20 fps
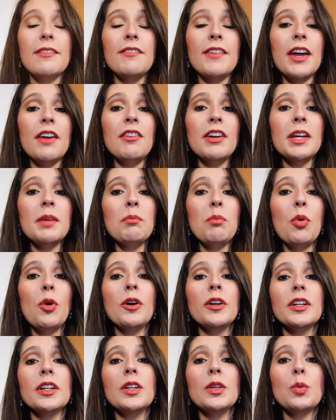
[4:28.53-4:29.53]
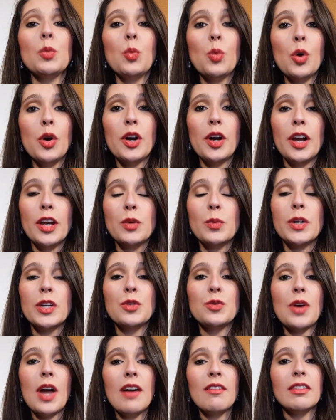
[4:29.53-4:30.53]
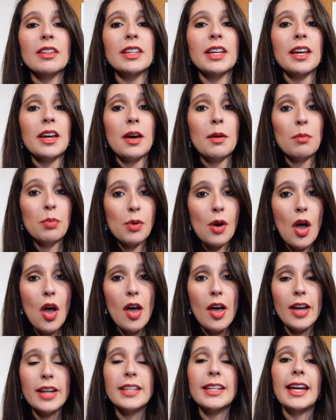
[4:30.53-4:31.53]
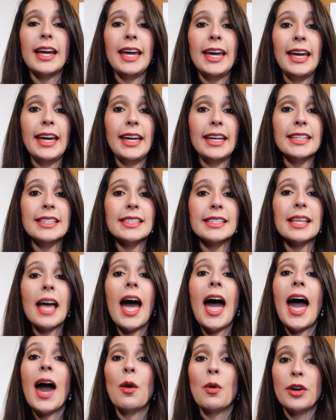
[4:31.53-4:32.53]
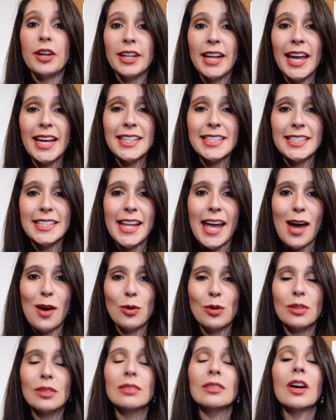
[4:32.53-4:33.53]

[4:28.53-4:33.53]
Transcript: A very important word when traveling abroad is our next noun,